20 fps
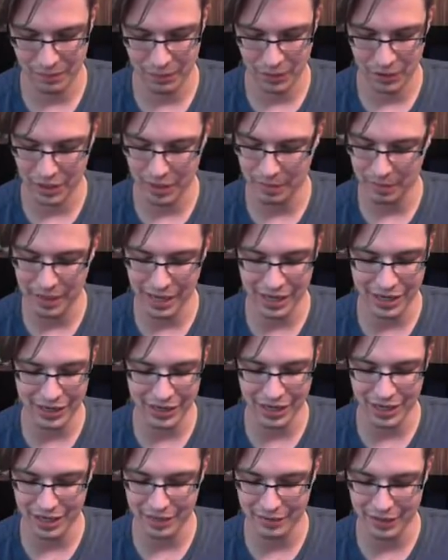We're gonna bank
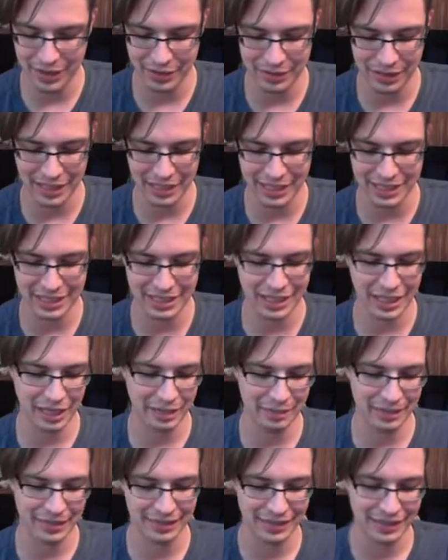on luck here, ladies and
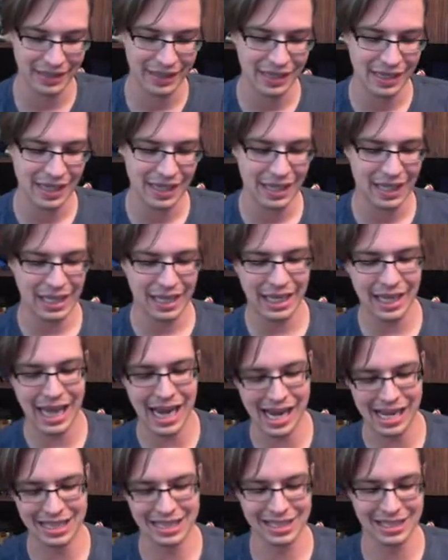gentlemen.
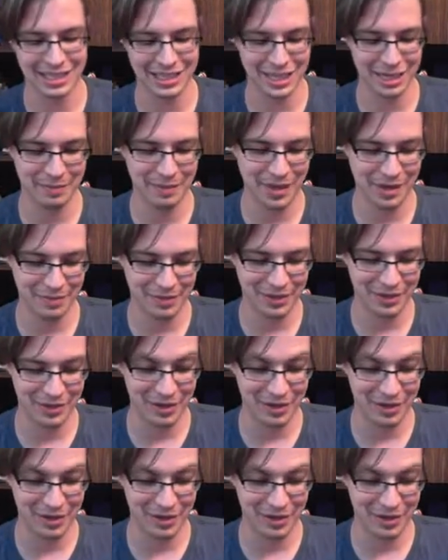He has to stop